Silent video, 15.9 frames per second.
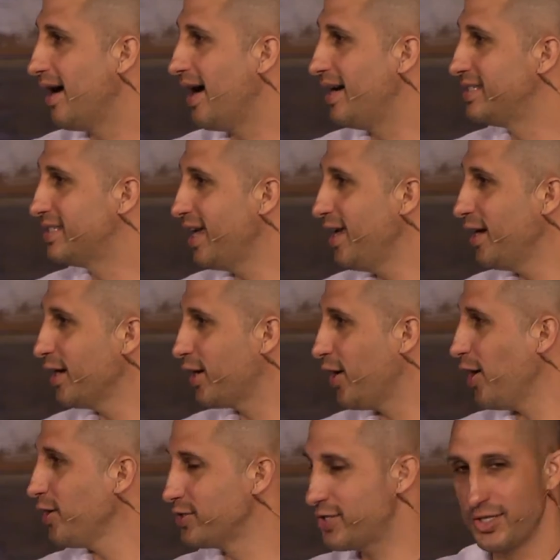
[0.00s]
Isaiah
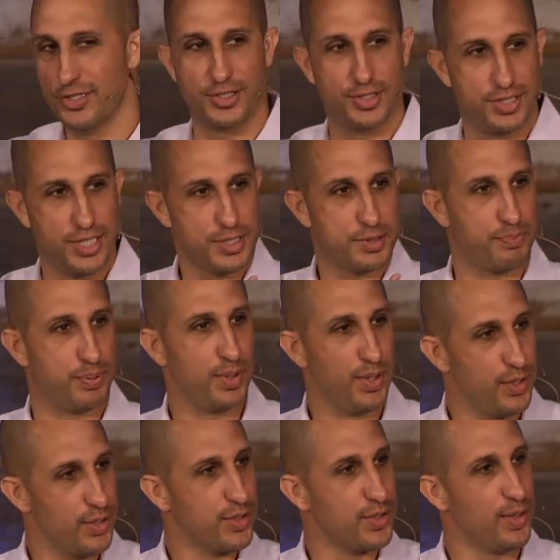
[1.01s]
calls this
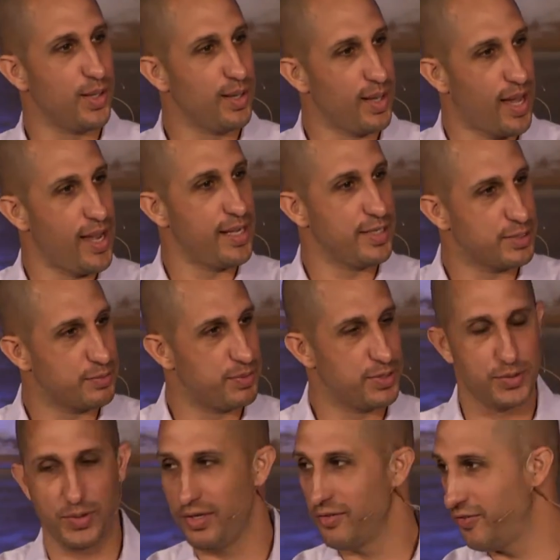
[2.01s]
political alliance
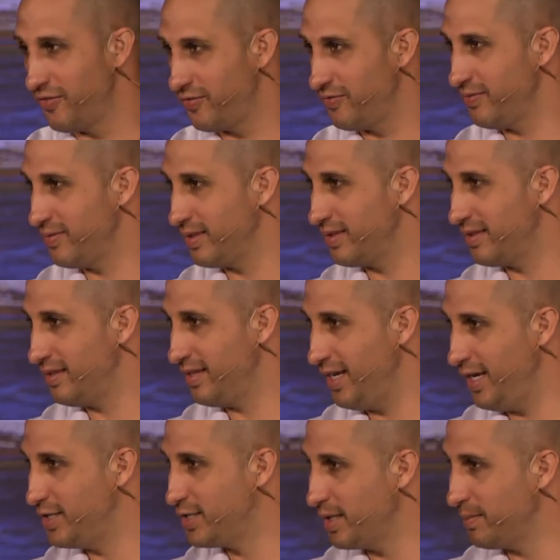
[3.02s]
between
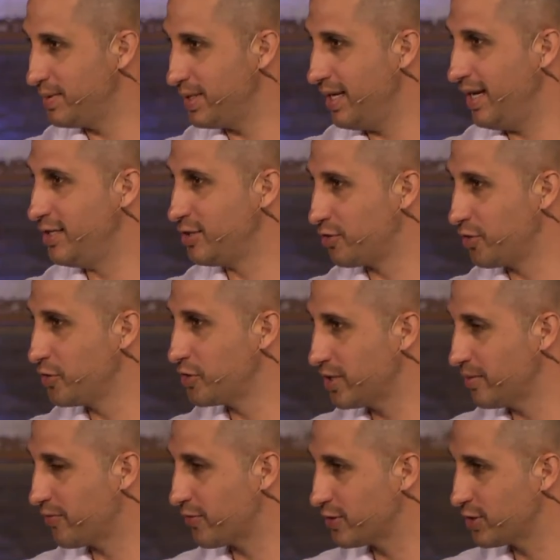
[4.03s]
Egypt and
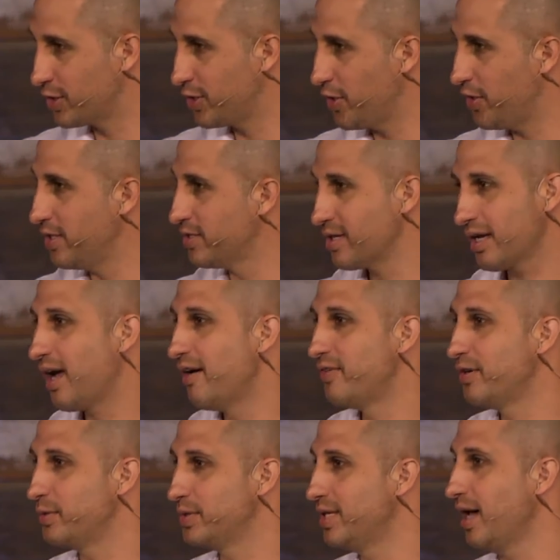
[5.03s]
Jerusalem for security as a
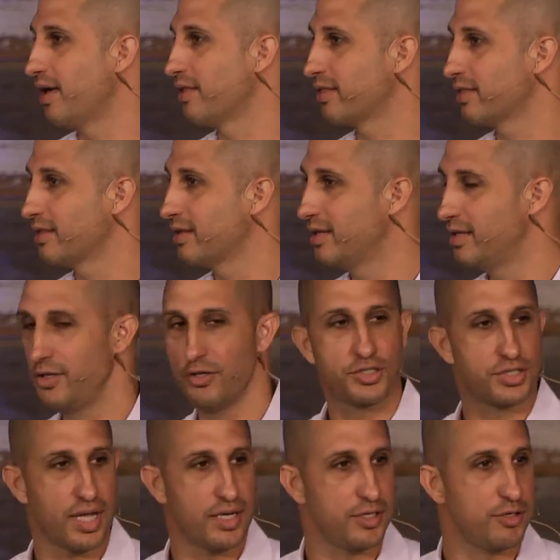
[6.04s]
covenant with death. You're
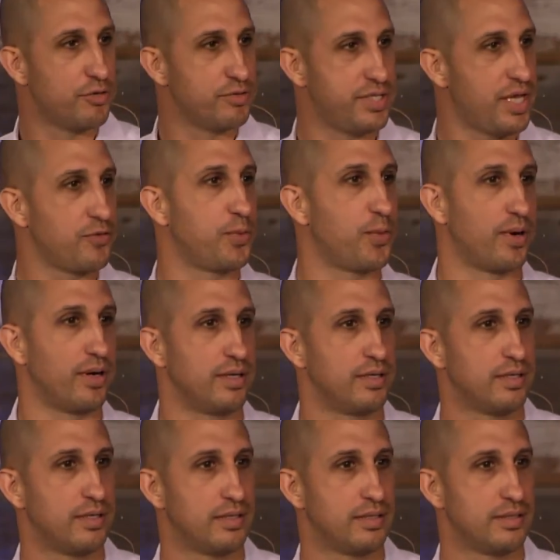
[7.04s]
signing your own death warrant.
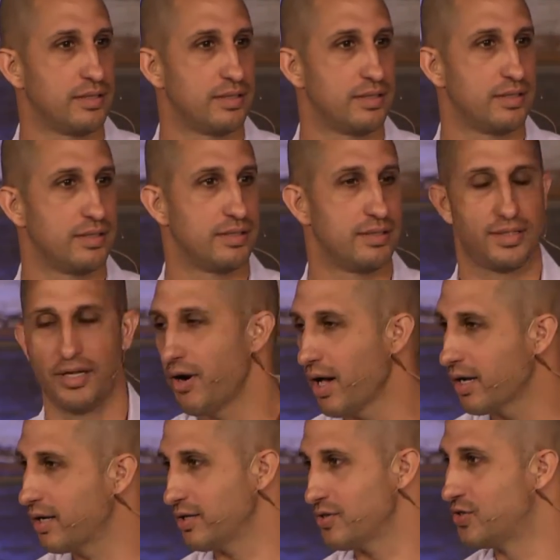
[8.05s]
They're
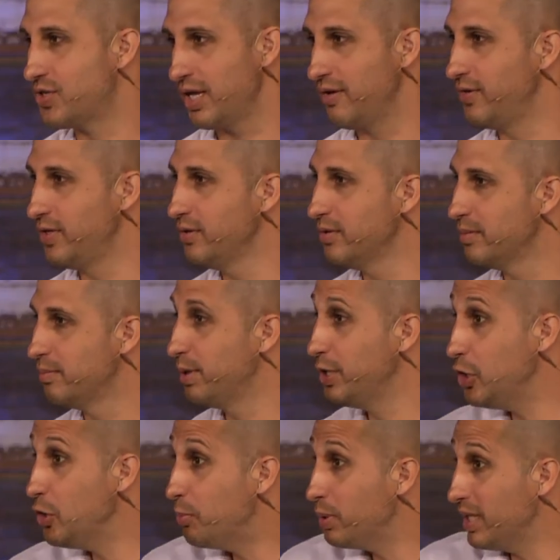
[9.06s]
not going to save you,
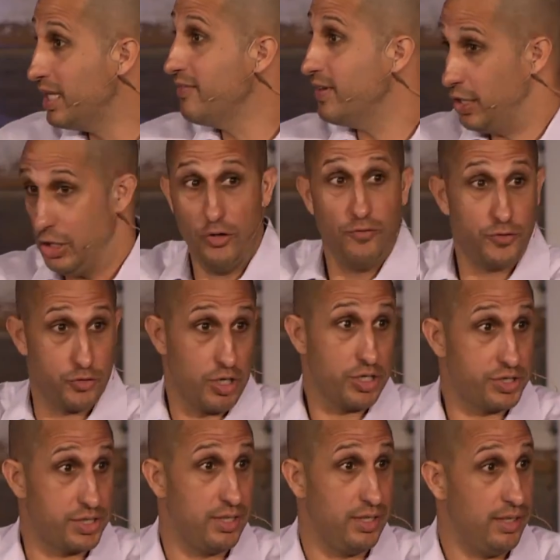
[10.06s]
but you believe it. You've
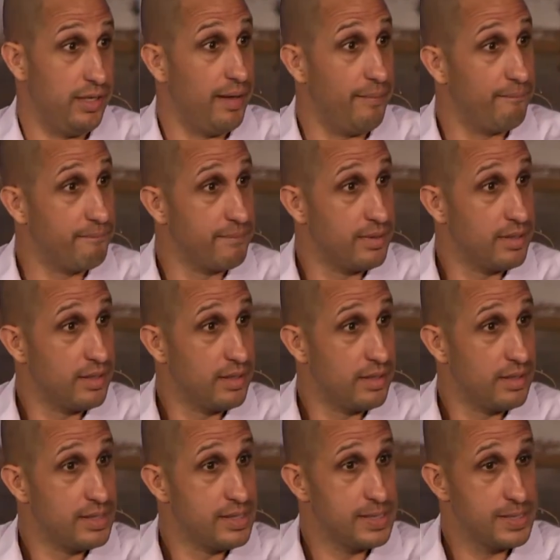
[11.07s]
trusted in them.
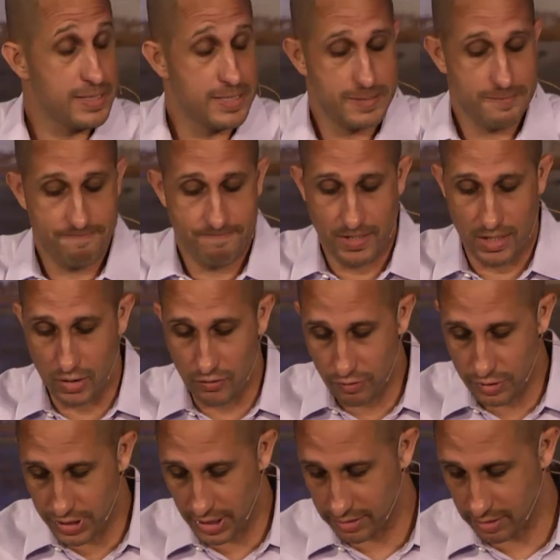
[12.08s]
And you've
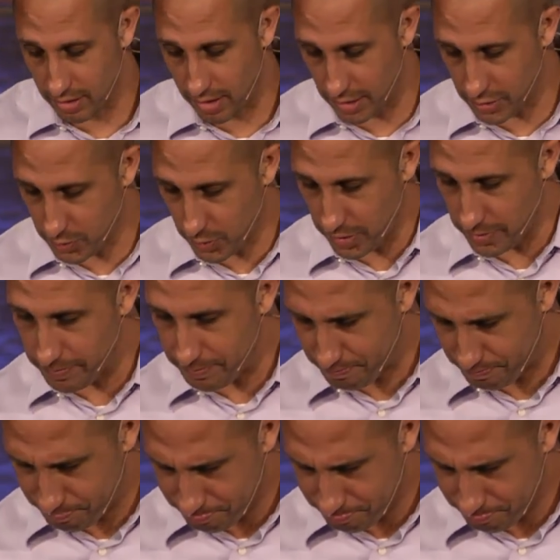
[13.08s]
rejected God's word.